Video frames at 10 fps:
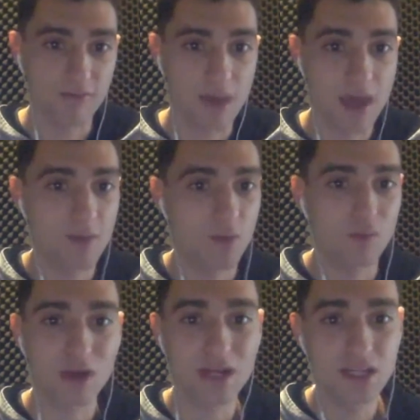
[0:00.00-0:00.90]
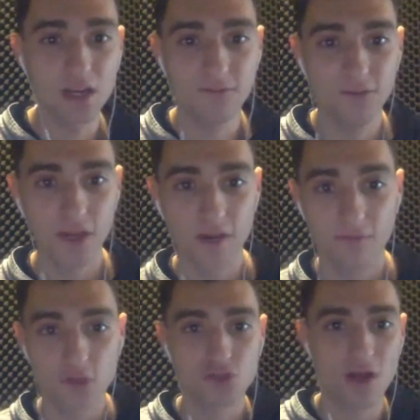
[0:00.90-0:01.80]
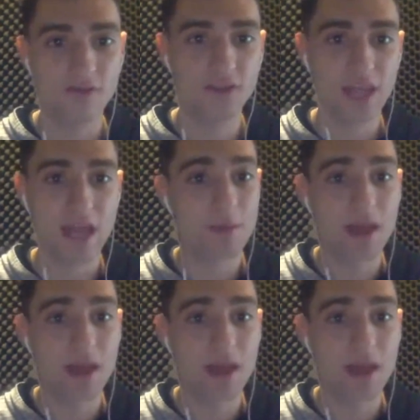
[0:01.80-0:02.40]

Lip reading: Miami went right down the field on the first drive of the game,